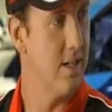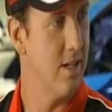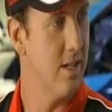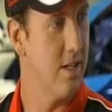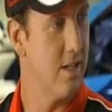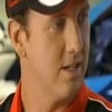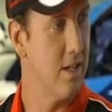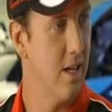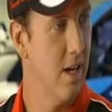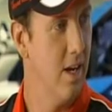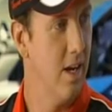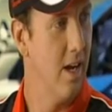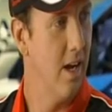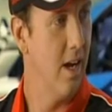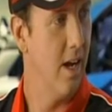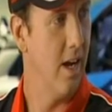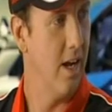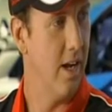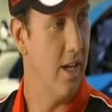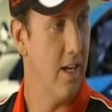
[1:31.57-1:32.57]
since
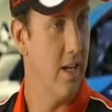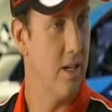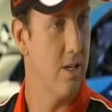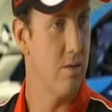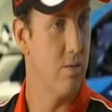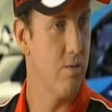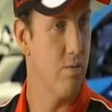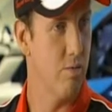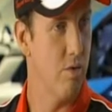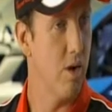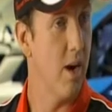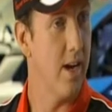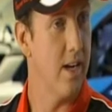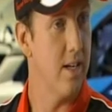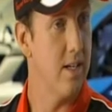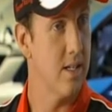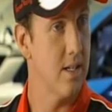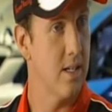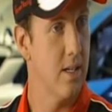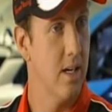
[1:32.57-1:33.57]
he's
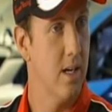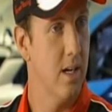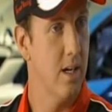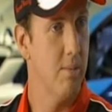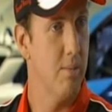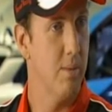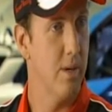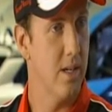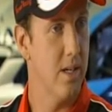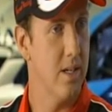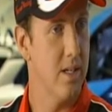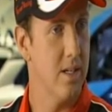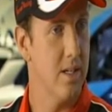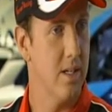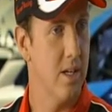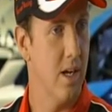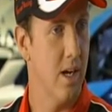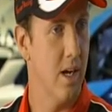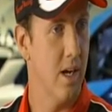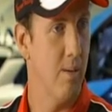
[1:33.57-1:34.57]
raced. But
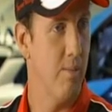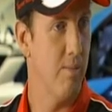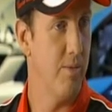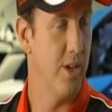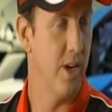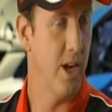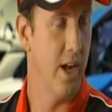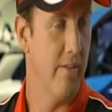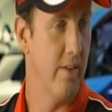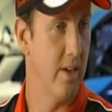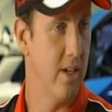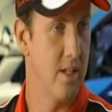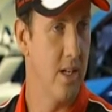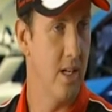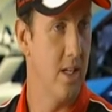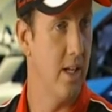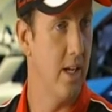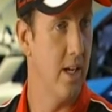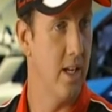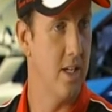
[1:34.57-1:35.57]
you know, having
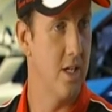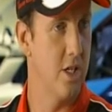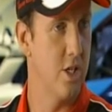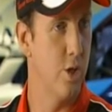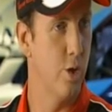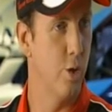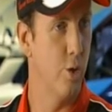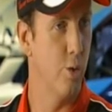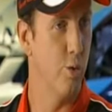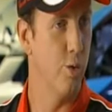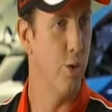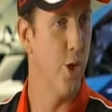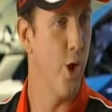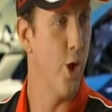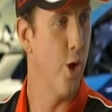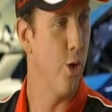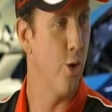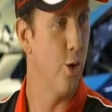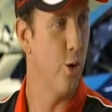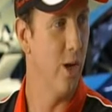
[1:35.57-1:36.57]
said that, he's still
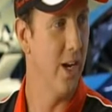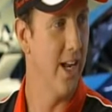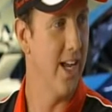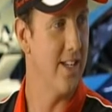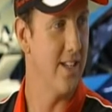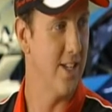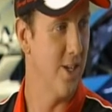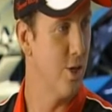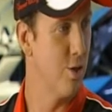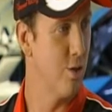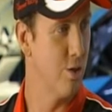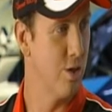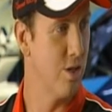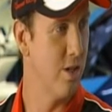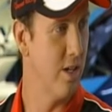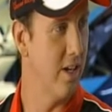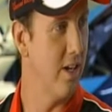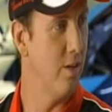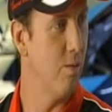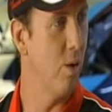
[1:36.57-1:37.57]
no less
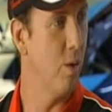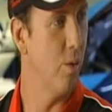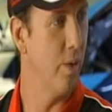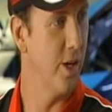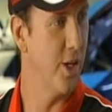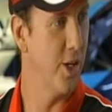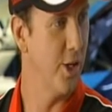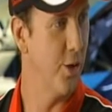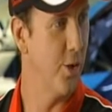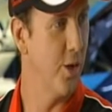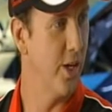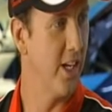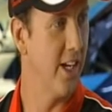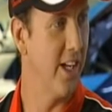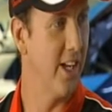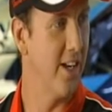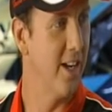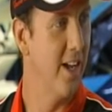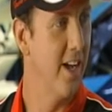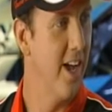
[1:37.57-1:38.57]
interested in what we're doing
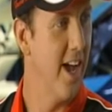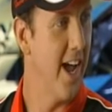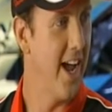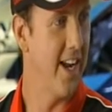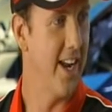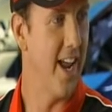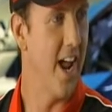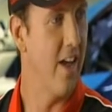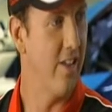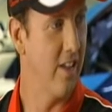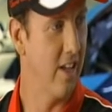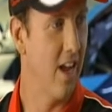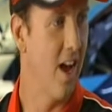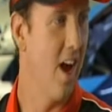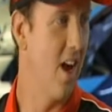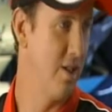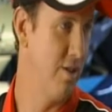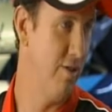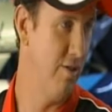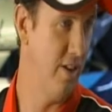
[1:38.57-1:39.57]
and how the
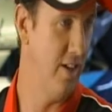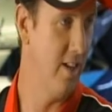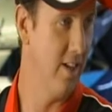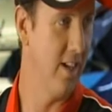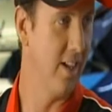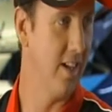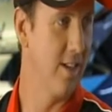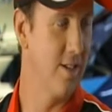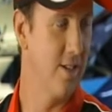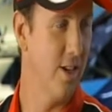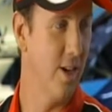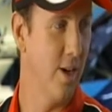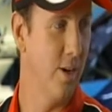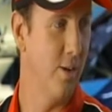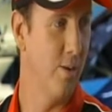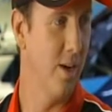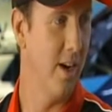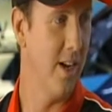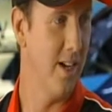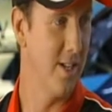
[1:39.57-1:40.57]
car's feeling.
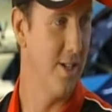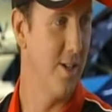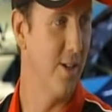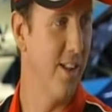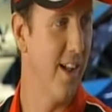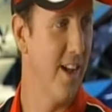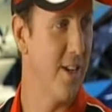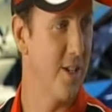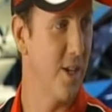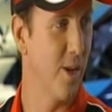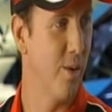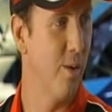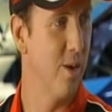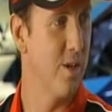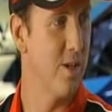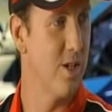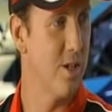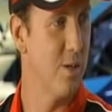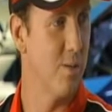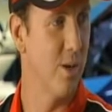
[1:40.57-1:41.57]
So he still asks the
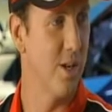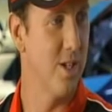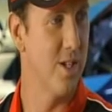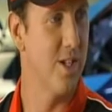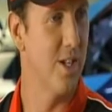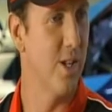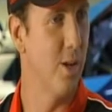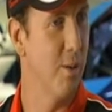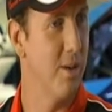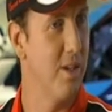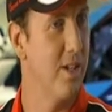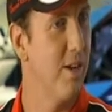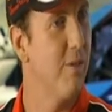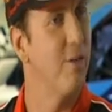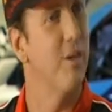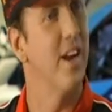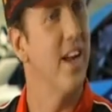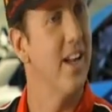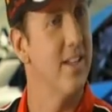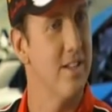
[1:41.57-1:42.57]
questions, but it's a little bit
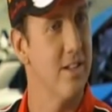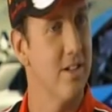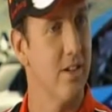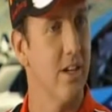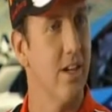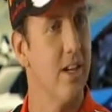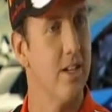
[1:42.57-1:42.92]
different answers, I